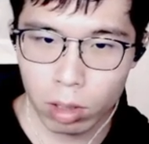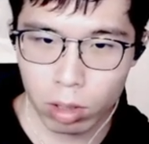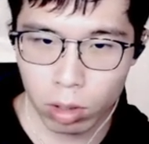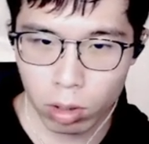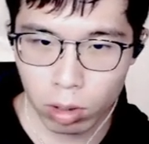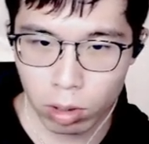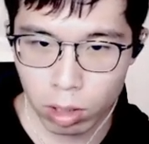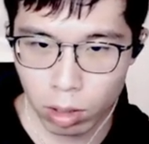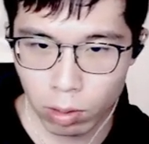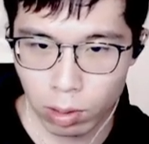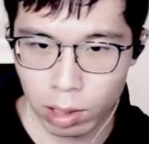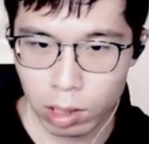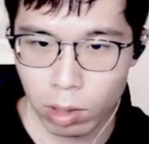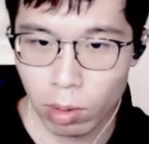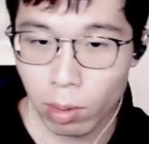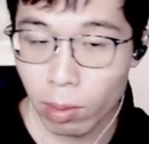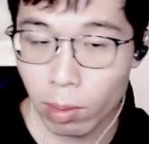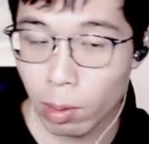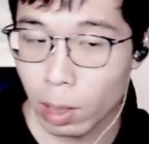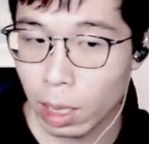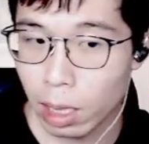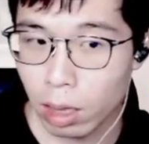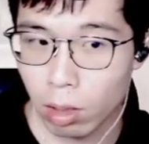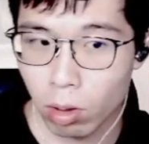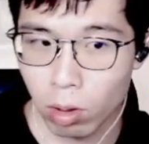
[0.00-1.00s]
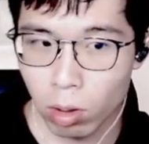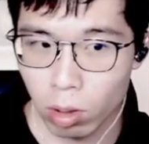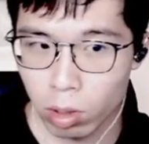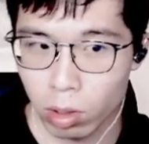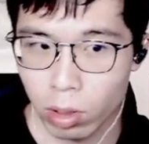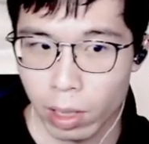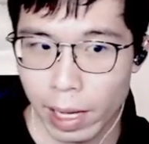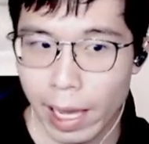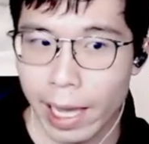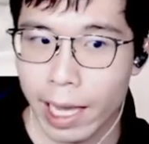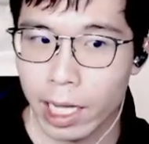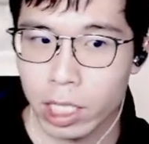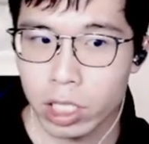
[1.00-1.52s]
the territories on
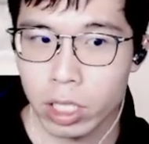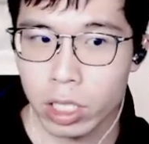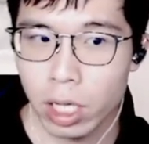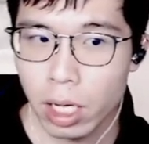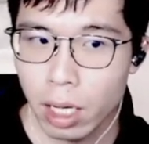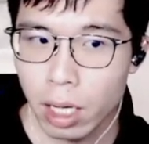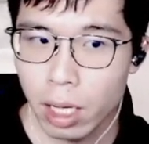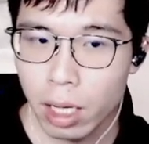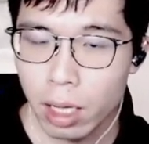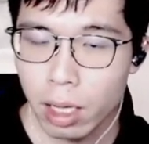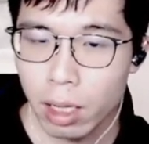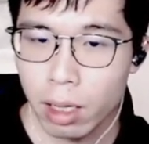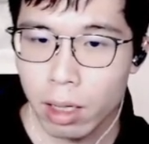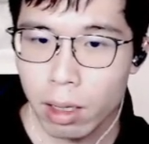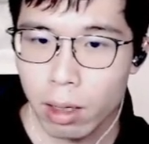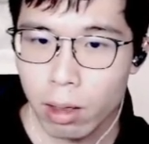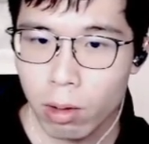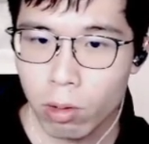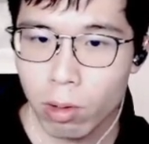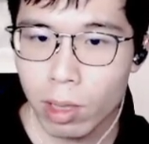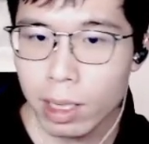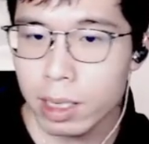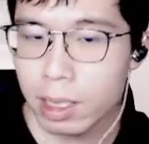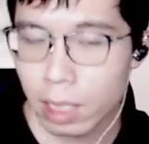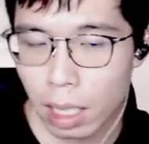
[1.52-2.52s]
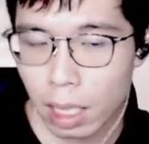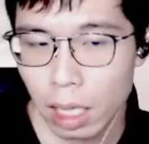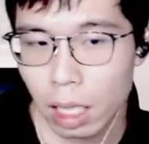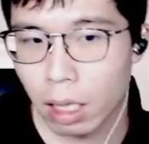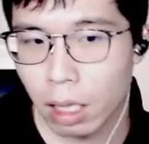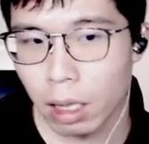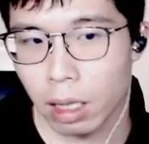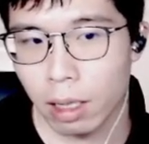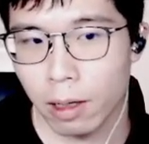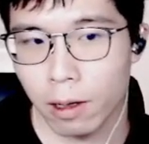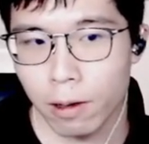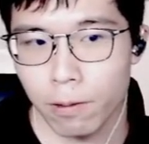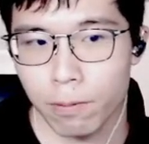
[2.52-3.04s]
the edge quite
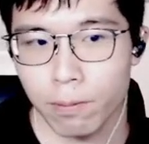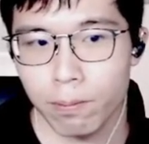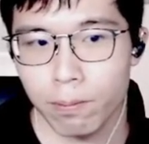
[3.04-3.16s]
easily.